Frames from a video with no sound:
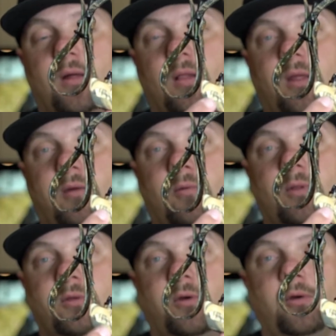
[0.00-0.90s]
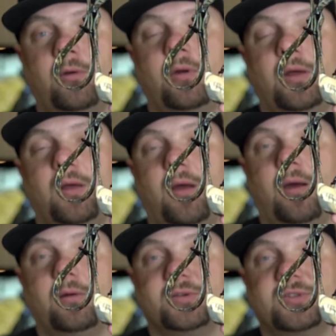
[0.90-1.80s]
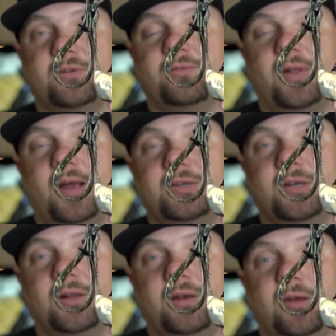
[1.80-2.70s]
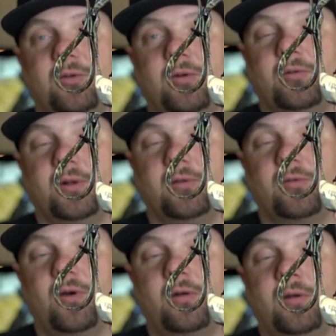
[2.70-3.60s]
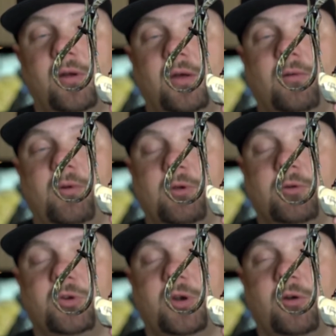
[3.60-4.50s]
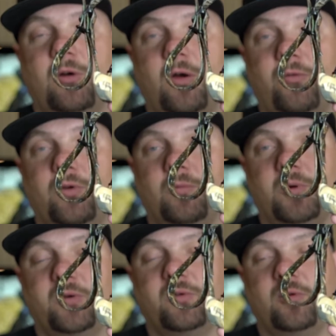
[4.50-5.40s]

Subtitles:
light will turn, and it'll start flashing, letting you know that it's on. When you shut it off, you press and